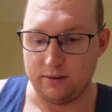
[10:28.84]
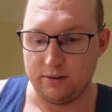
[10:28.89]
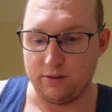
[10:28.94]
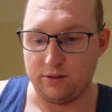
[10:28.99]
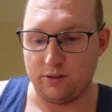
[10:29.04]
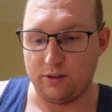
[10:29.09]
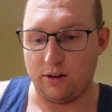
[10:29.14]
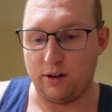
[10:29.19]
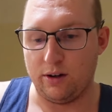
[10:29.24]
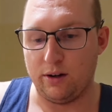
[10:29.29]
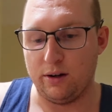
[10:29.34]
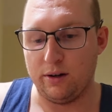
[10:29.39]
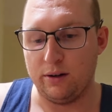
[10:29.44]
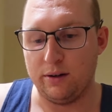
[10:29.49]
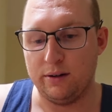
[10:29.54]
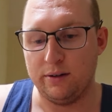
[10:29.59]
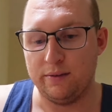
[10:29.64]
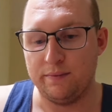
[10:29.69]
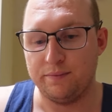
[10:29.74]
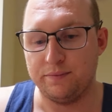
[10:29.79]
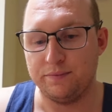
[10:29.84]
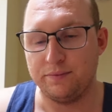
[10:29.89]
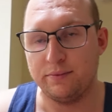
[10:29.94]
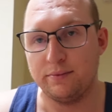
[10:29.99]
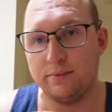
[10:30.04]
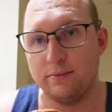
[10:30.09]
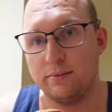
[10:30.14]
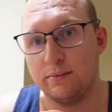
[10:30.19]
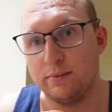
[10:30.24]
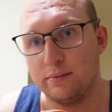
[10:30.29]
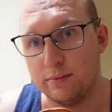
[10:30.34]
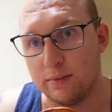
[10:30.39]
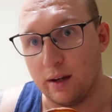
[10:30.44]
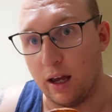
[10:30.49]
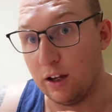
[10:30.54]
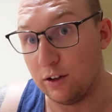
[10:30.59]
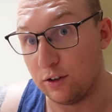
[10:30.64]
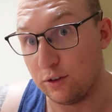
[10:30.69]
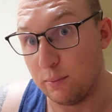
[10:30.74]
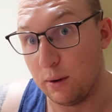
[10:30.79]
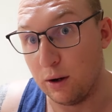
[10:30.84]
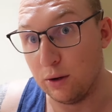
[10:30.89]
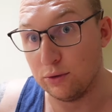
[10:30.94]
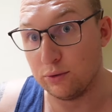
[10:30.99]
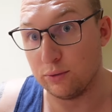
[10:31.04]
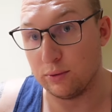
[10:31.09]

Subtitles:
So it smells